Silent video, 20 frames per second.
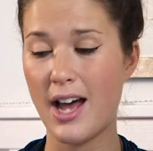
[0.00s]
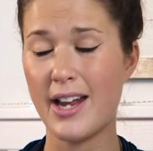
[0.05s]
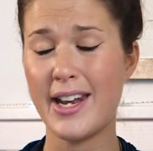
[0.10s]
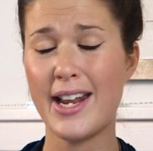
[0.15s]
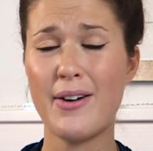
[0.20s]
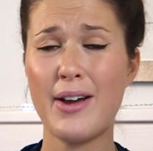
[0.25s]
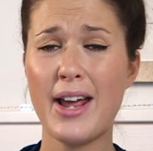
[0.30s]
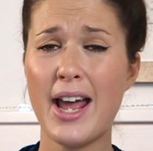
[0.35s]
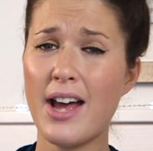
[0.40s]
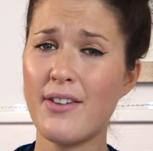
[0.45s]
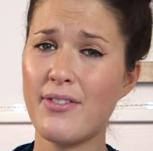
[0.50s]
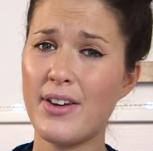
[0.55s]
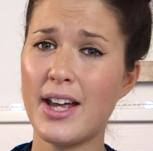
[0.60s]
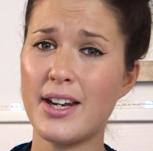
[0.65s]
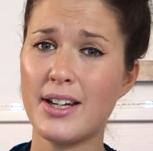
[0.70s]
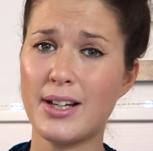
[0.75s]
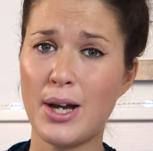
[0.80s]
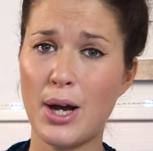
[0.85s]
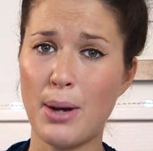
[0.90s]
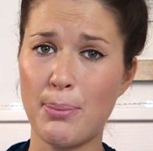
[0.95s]
Now, I have
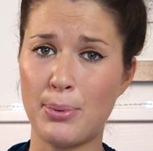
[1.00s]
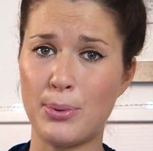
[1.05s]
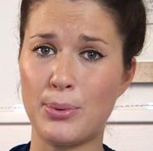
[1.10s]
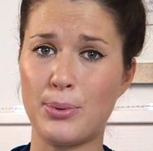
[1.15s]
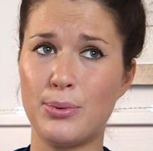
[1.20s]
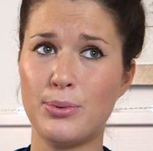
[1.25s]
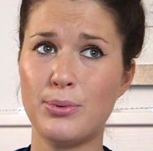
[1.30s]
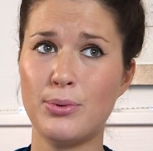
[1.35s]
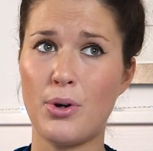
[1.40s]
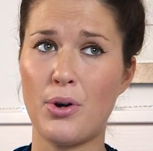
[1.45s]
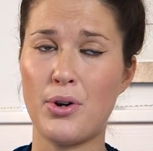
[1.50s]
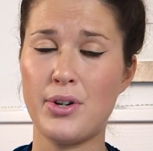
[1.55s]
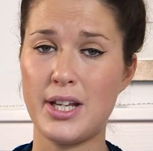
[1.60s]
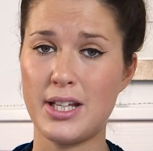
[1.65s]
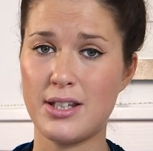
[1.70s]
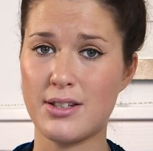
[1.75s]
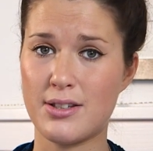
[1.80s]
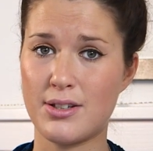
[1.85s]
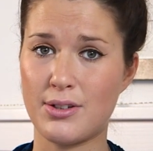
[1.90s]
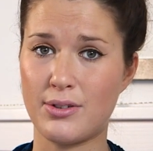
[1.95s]
had a couple on
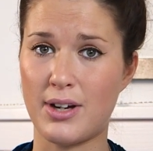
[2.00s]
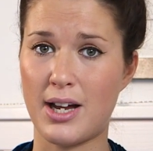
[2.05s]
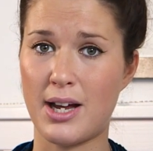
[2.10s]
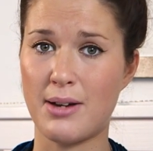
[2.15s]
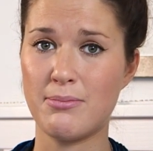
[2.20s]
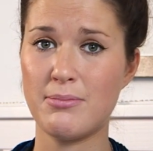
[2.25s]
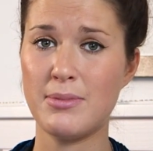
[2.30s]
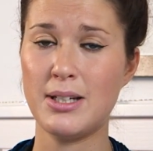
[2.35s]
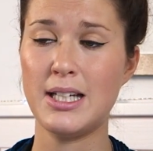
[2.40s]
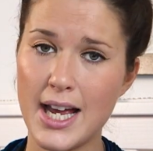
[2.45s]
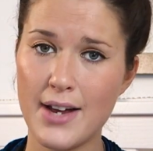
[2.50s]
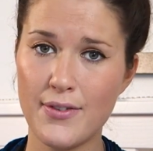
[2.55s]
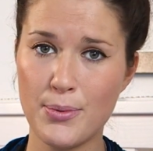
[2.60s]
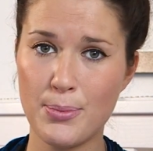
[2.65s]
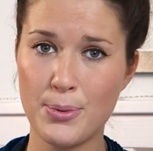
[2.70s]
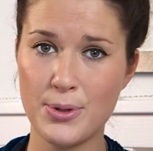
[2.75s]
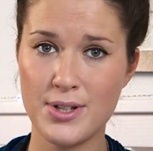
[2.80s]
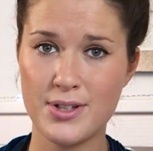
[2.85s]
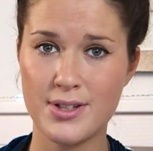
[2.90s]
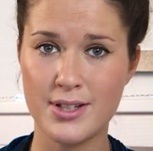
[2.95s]
Instagram.
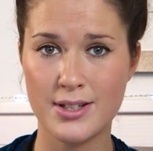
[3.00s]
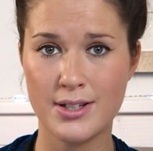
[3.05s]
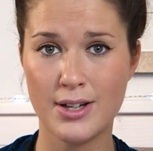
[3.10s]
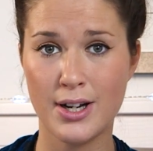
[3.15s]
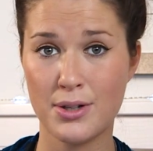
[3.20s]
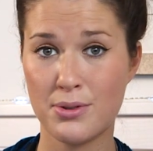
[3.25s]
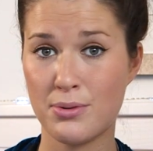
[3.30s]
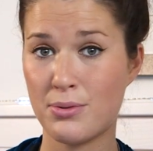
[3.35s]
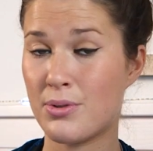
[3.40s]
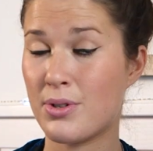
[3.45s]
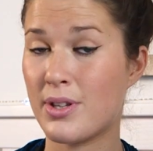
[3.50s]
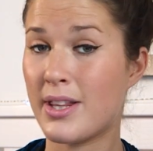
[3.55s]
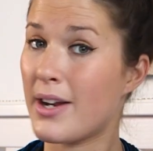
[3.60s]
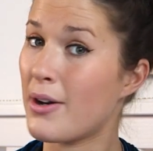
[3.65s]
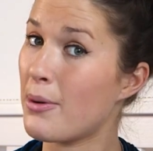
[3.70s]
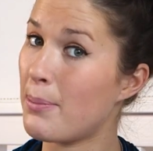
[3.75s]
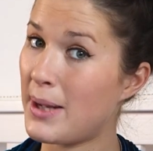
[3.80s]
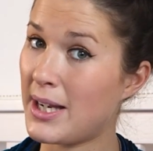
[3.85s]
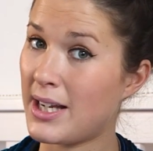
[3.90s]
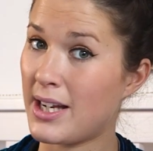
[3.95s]
Everybody's entitled to
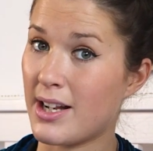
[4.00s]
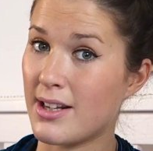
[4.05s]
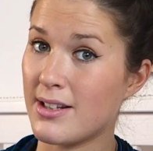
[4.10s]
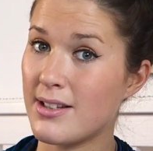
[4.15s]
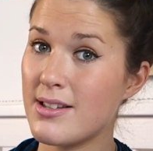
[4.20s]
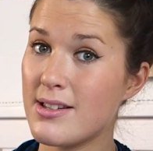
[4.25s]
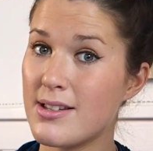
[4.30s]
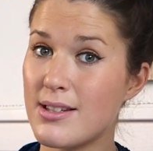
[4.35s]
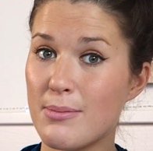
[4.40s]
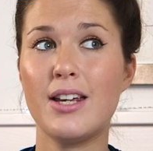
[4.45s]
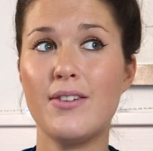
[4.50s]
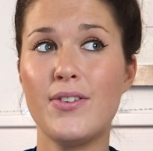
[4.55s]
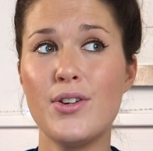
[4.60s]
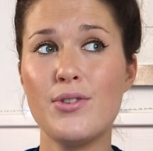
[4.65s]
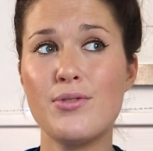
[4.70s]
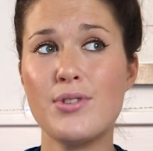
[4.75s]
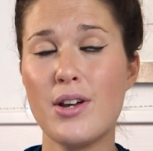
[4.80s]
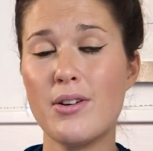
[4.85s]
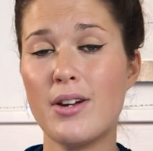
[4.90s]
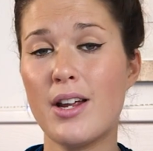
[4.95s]
their opinions. If
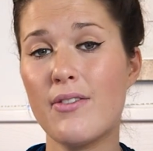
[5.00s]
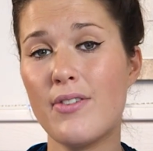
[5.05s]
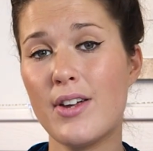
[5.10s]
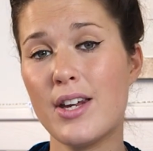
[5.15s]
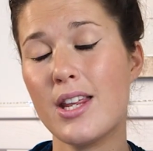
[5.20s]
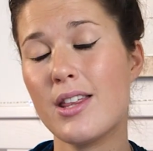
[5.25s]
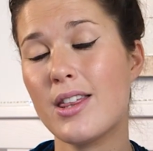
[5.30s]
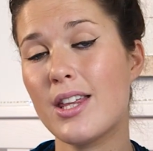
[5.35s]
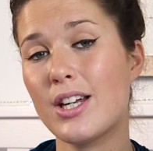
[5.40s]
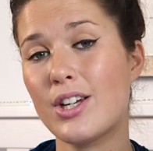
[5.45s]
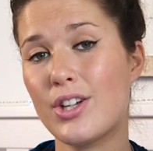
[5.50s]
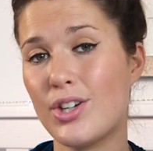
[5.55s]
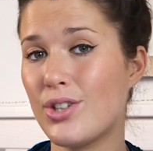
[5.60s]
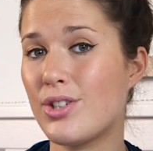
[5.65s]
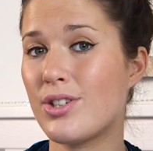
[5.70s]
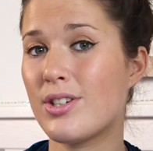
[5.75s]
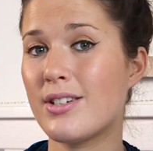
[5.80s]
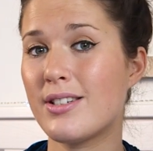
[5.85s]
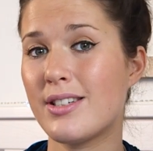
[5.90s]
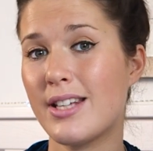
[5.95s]
you don't have anything
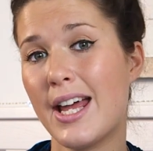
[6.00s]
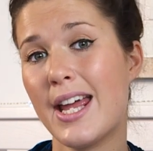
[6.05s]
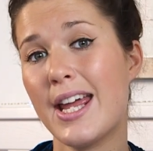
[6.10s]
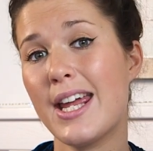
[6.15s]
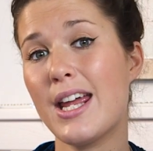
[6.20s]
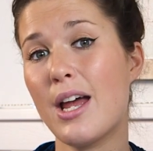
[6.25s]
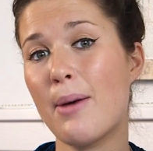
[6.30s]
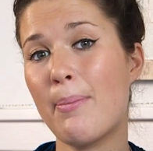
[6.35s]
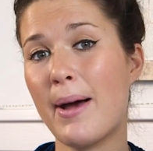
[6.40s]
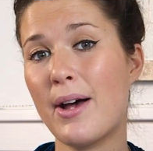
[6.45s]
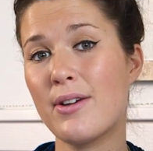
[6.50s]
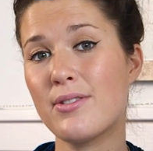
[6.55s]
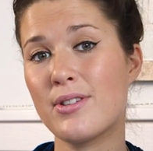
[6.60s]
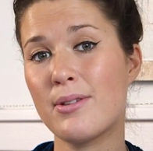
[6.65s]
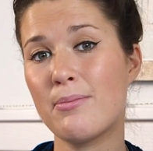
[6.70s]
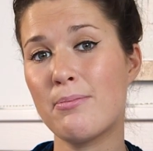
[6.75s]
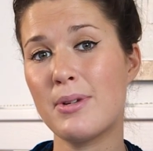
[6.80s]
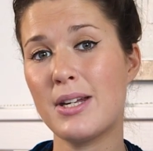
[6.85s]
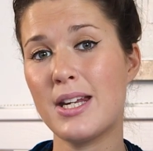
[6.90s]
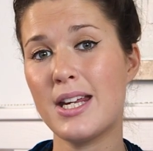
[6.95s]
good to say about
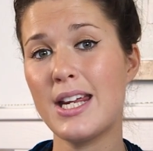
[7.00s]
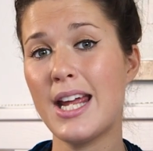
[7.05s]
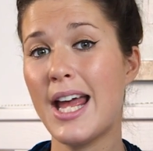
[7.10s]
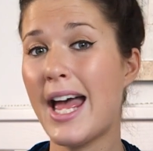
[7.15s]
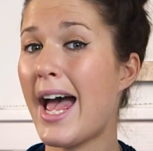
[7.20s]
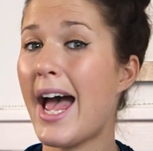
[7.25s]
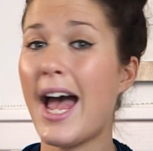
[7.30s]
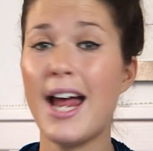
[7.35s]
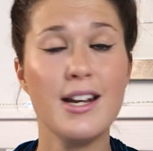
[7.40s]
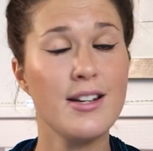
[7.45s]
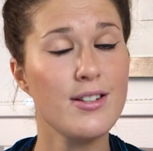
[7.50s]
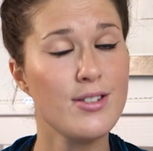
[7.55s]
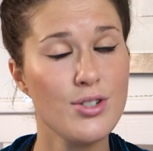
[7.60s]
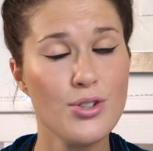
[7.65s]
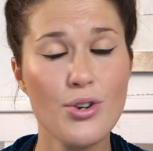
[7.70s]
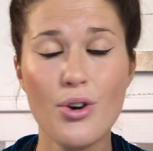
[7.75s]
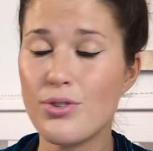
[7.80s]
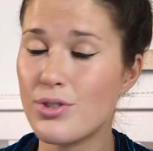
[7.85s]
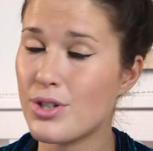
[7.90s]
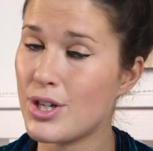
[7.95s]
somebody and it's
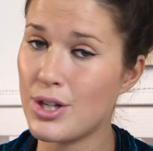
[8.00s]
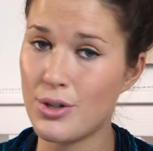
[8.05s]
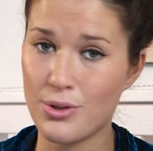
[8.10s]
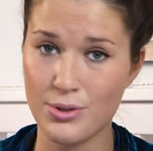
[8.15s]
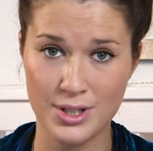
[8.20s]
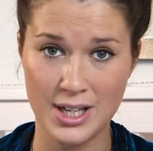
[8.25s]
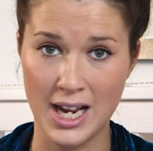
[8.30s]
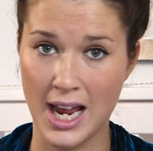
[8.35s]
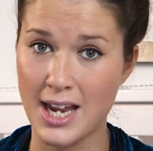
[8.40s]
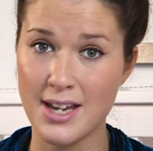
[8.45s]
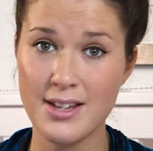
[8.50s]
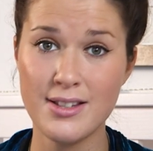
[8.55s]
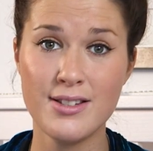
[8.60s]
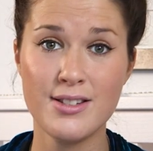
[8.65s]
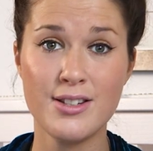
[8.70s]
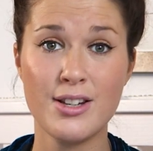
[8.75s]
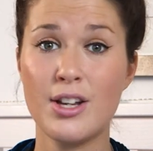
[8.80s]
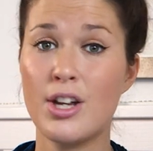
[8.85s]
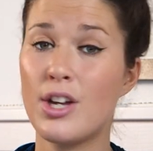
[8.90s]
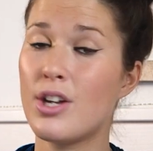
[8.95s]
not to your
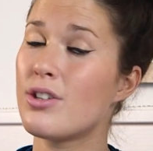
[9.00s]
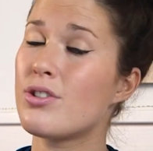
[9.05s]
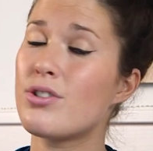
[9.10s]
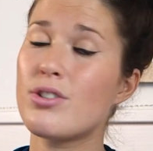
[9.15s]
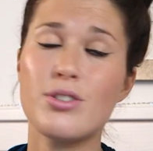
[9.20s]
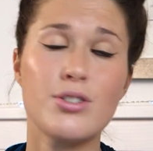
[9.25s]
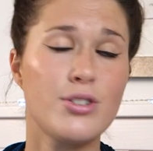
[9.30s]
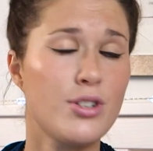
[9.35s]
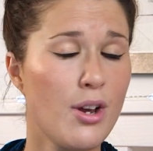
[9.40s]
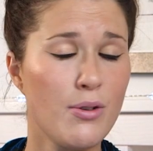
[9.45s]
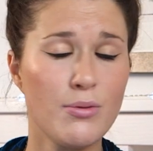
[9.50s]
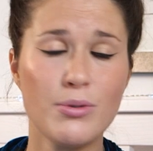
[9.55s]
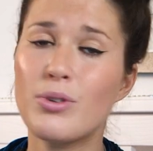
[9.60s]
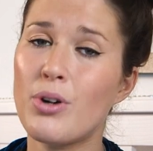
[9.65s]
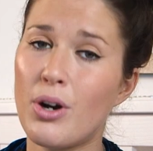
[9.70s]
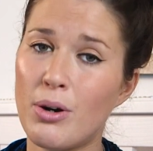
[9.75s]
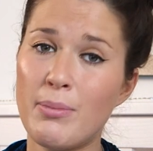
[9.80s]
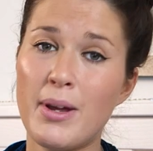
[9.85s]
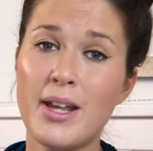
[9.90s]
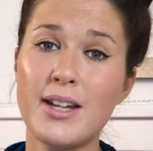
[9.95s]
taste, just don't
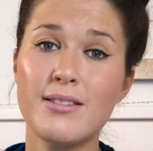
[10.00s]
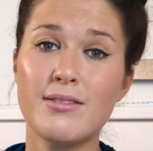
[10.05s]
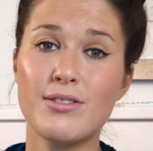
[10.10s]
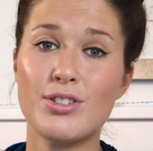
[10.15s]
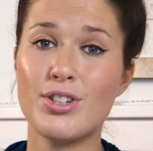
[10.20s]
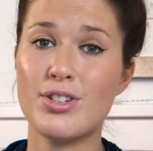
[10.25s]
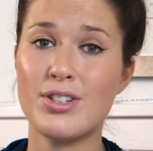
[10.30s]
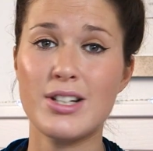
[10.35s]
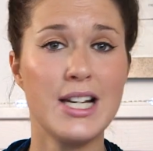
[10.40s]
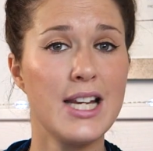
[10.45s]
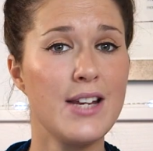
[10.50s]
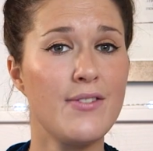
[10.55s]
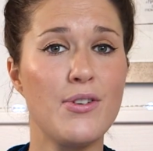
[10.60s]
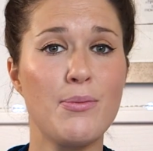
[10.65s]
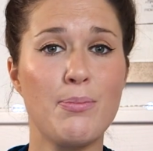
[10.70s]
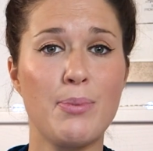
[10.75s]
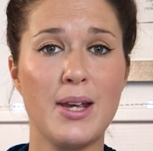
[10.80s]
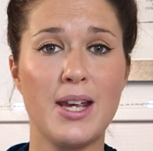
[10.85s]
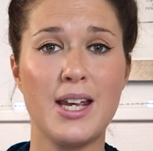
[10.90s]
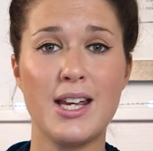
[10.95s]
comment, just leave
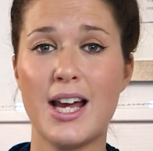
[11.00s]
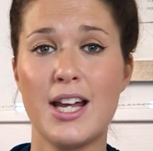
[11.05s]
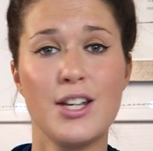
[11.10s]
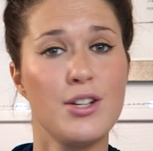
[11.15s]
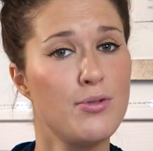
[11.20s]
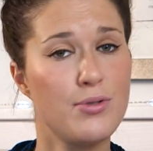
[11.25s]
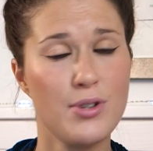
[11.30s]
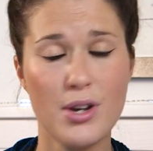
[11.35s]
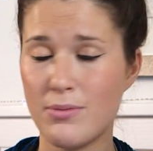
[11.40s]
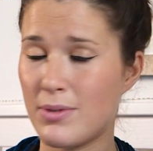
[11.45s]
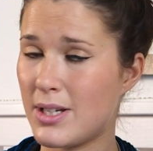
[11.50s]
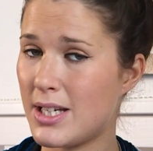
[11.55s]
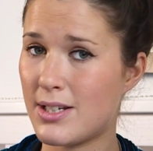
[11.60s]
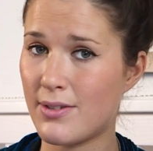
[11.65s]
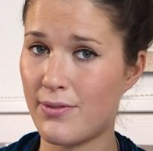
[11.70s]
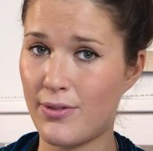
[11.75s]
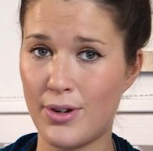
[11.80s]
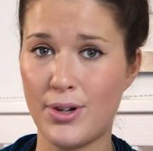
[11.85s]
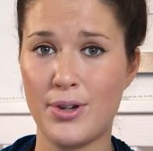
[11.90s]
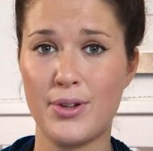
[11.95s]
it be, and you don't need
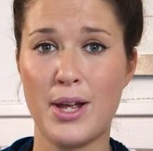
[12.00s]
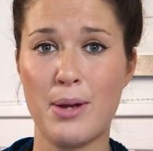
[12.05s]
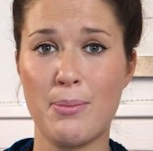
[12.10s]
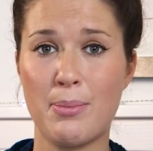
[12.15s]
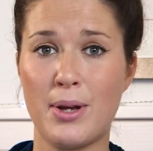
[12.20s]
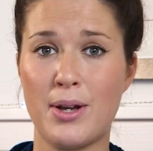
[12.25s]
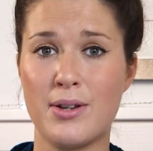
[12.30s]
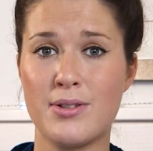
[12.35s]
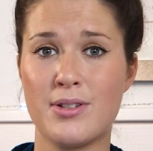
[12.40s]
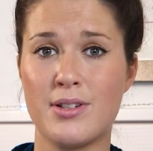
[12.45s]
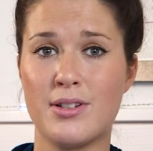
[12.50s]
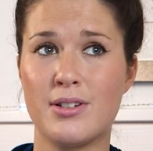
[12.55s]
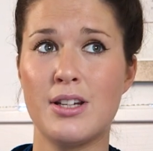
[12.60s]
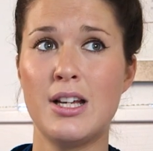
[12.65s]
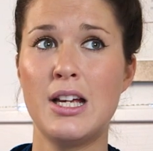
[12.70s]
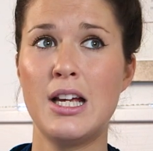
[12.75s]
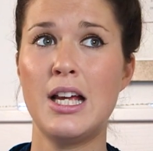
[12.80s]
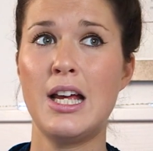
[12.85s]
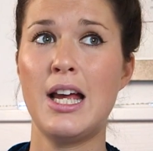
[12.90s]
to follow that person.